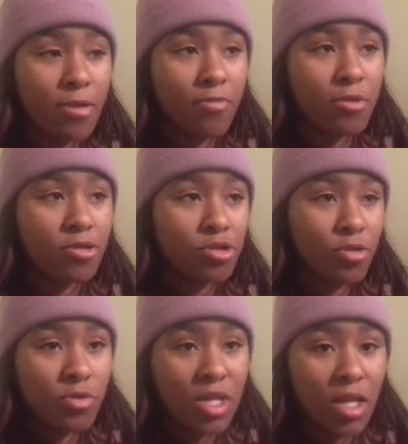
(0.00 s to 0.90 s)
wouldn't
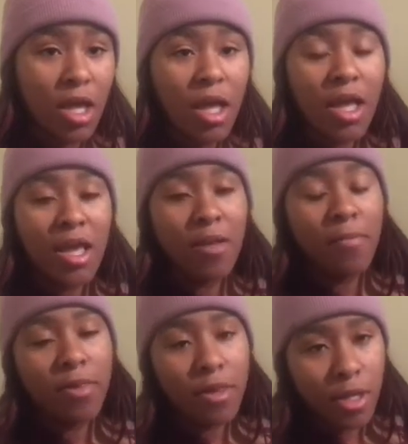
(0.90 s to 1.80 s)
choose it.
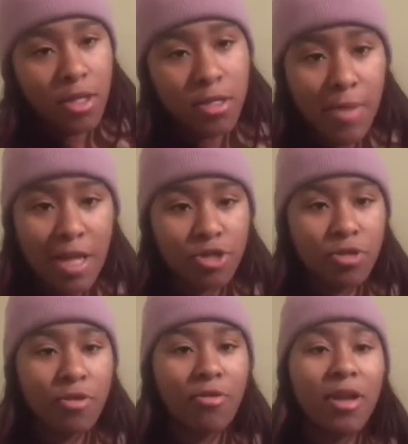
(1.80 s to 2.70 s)
And please make
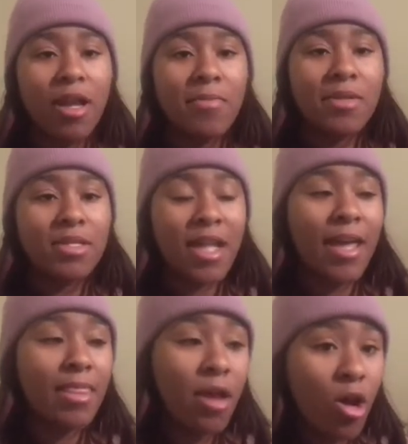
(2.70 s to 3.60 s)
sure your name is
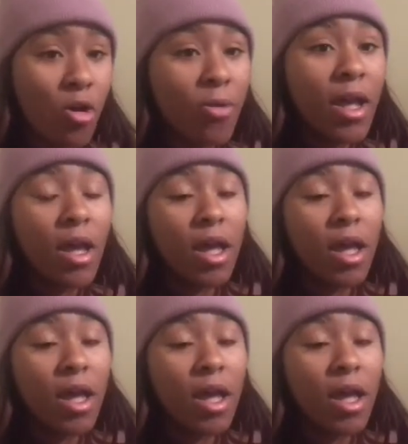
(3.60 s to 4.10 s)
not long.